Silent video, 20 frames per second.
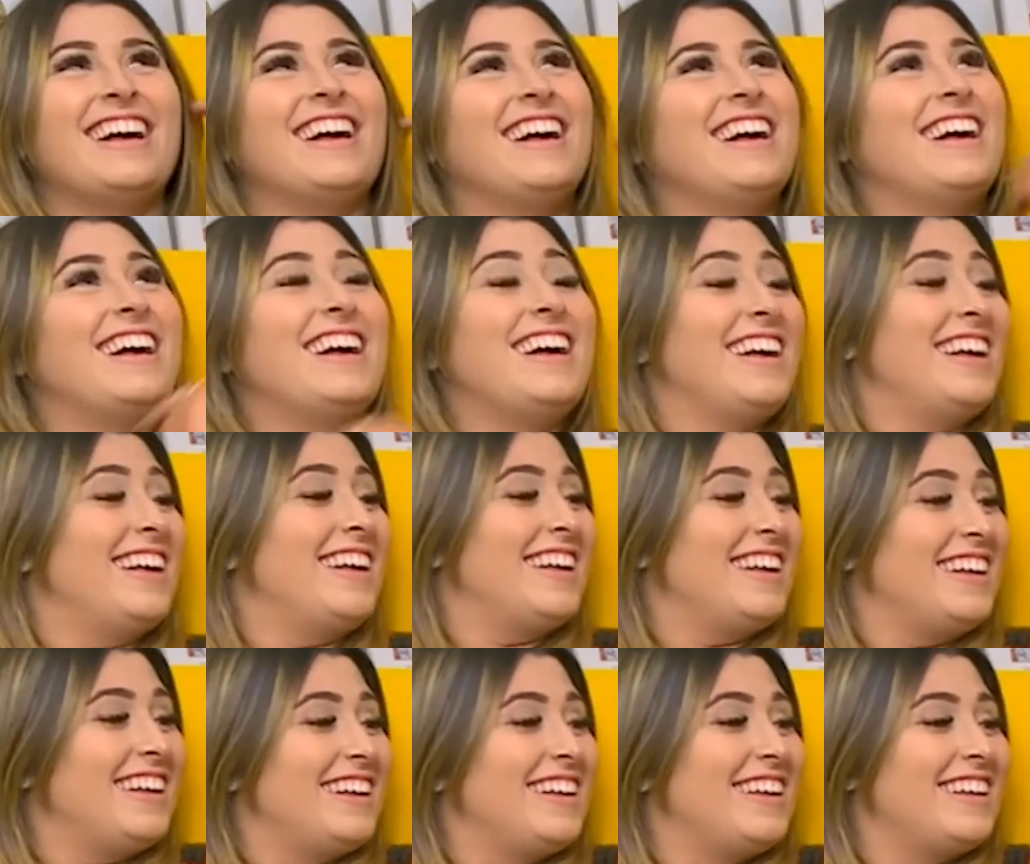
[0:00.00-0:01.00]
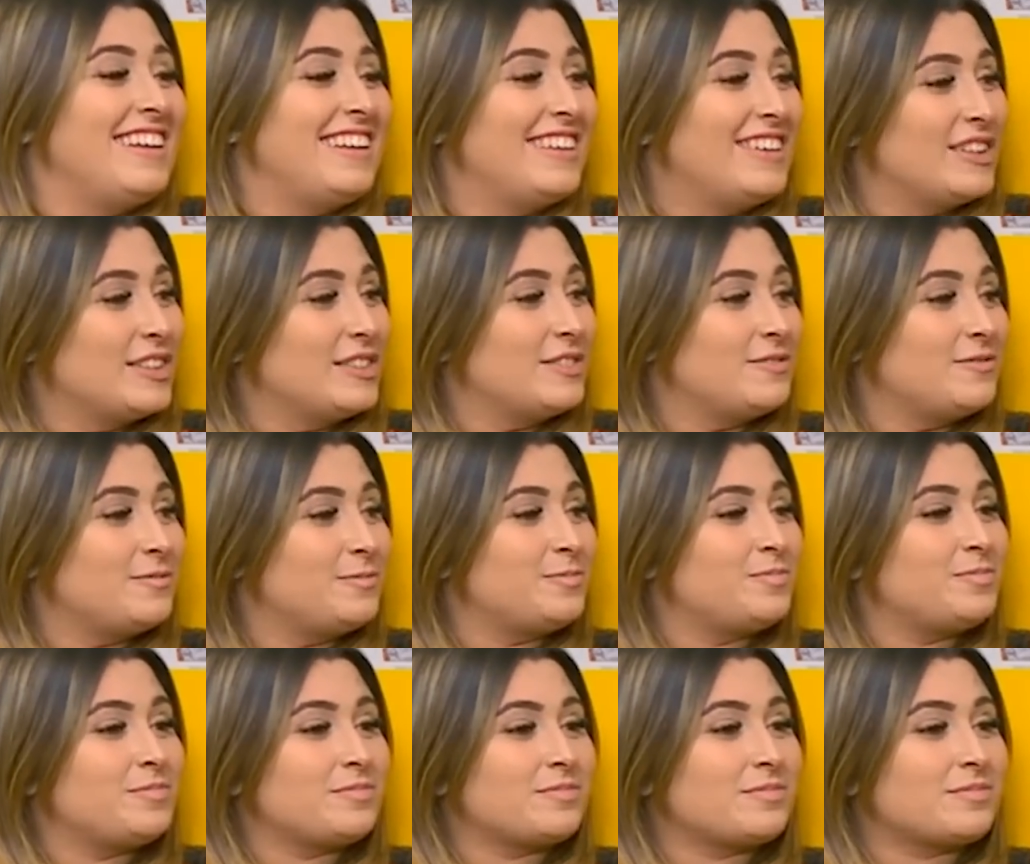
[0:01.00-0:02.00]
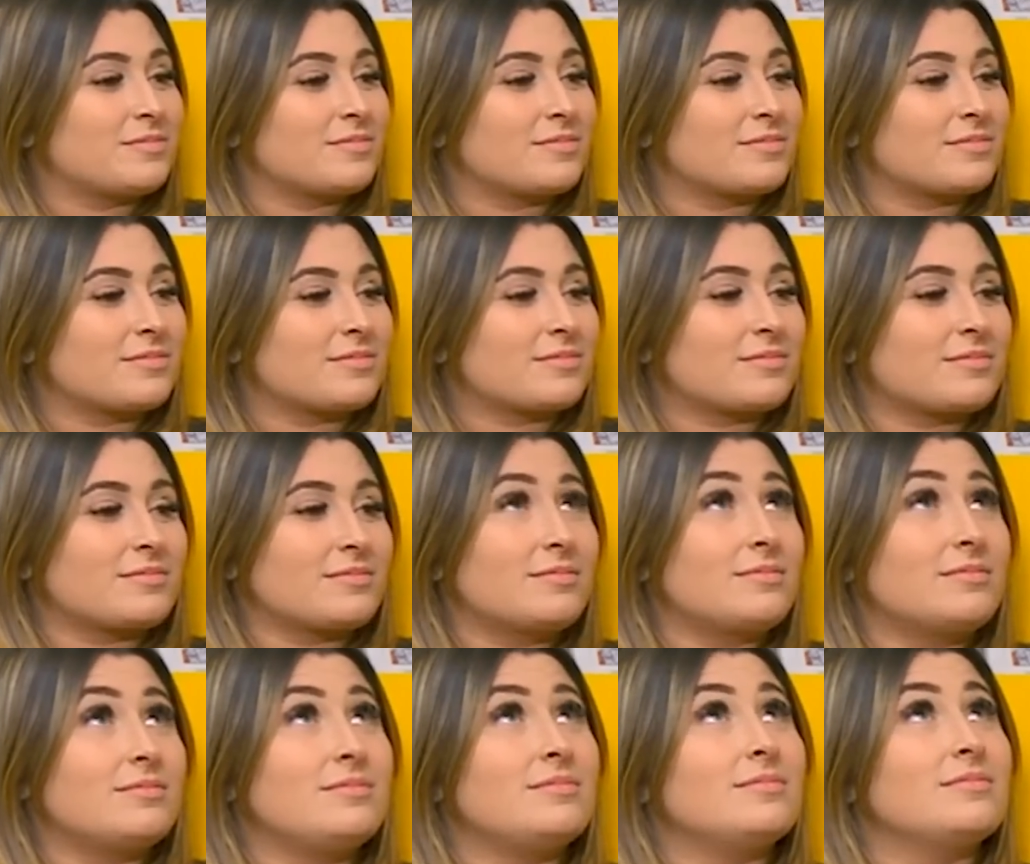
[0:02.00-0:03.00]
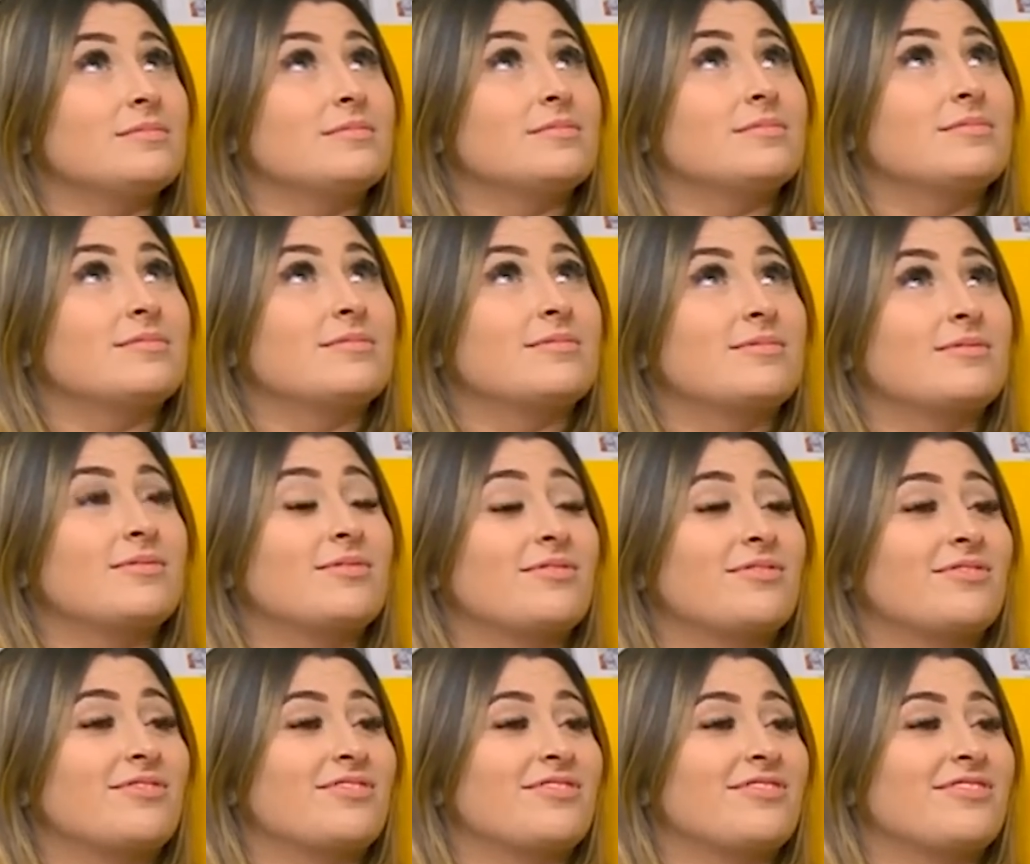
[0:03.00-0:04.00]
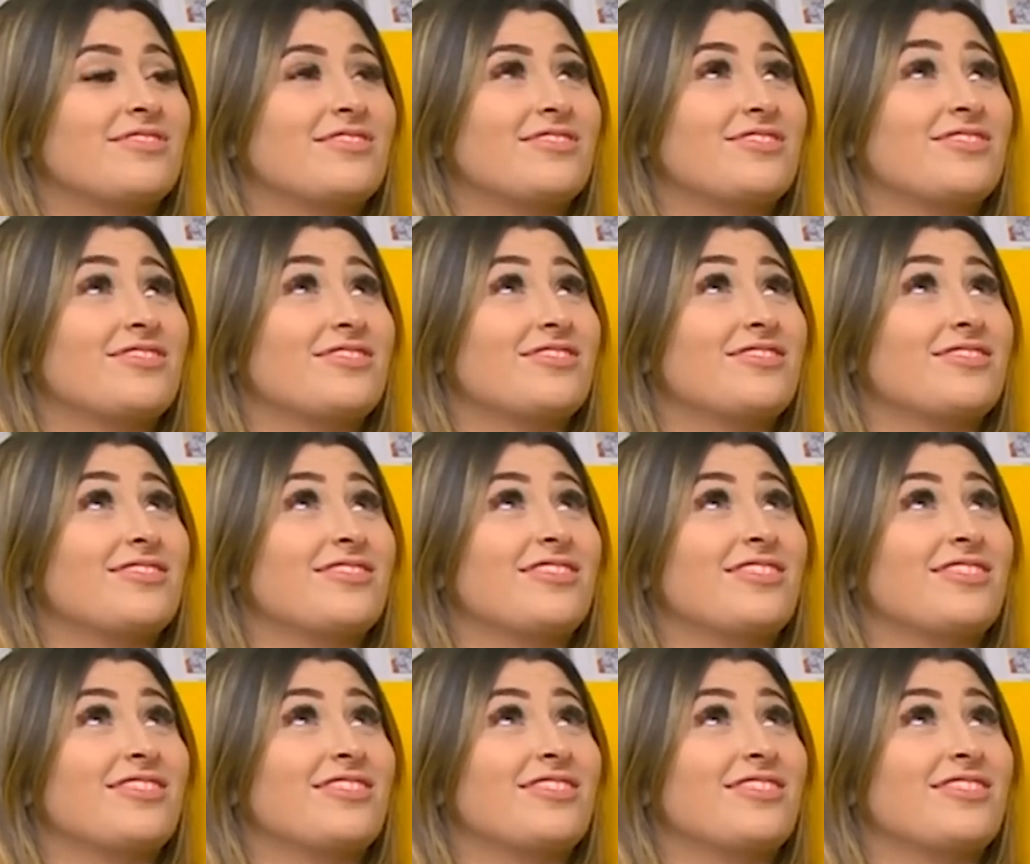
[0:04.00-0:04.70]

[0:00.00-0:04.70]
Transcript: This person isn't speaking.